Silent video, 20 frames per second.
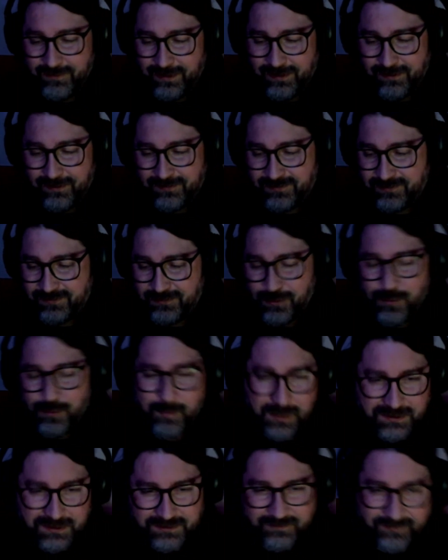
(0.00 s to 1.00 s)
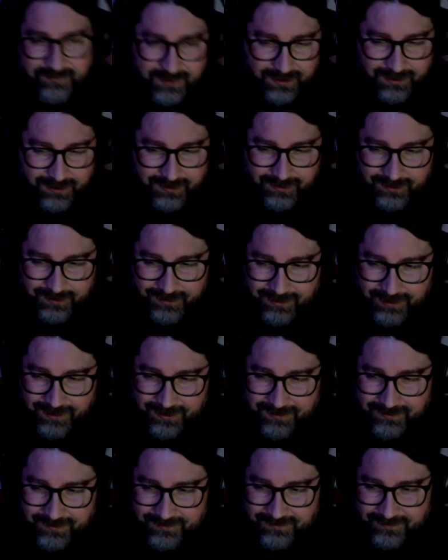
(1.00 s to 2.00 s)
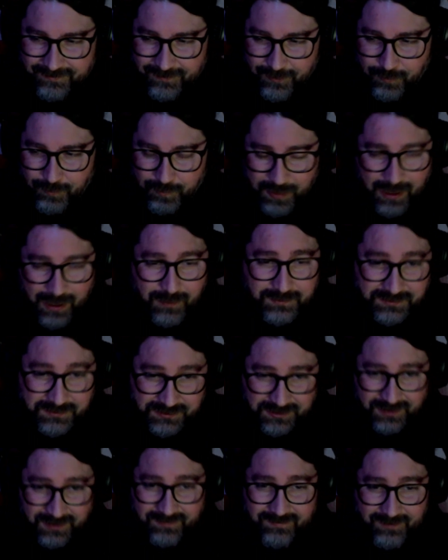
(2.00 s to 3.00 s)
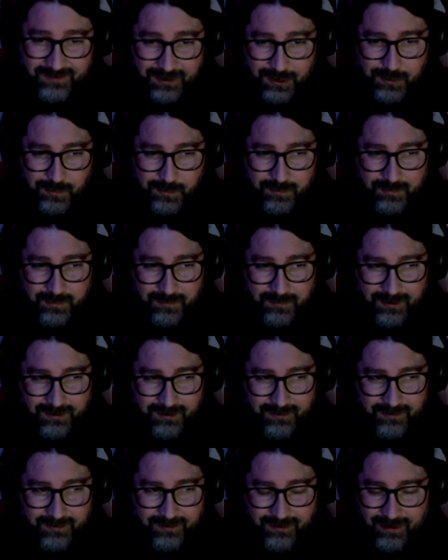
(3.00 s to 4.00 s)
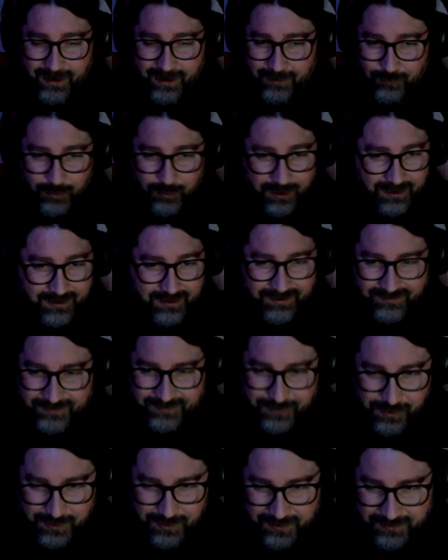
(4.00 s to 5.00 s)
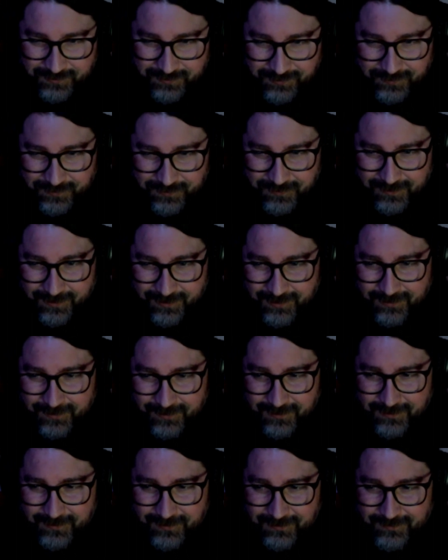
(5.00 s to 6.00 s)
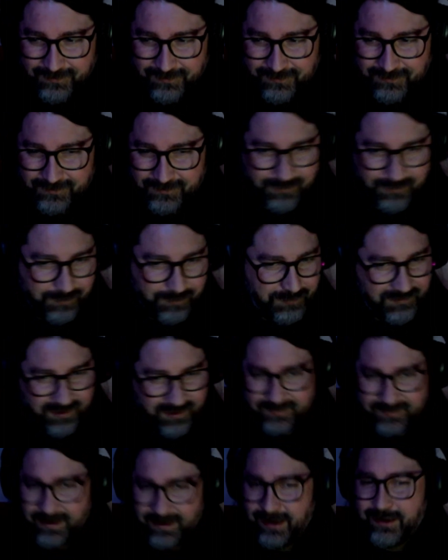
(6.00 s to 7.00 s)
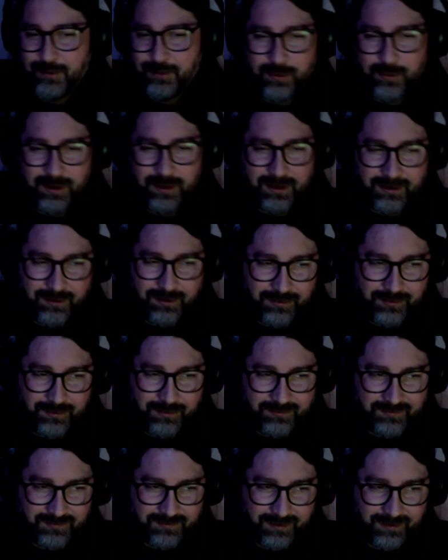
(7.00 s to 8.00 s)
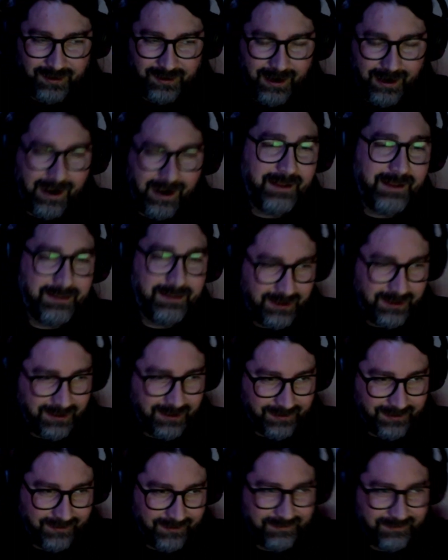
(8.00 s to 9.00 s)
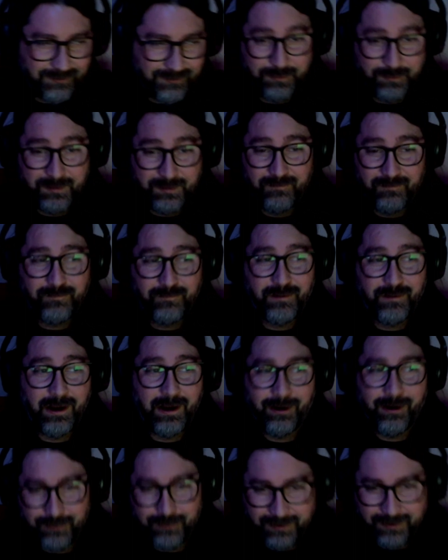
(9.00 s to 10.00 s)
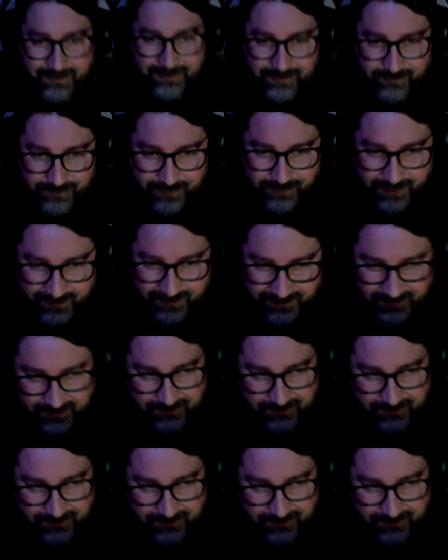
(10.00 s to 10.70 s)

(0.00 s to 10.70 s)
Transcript: so much of it is about just him and what he's going through. To take it where it goes, I think is going to be very divisive.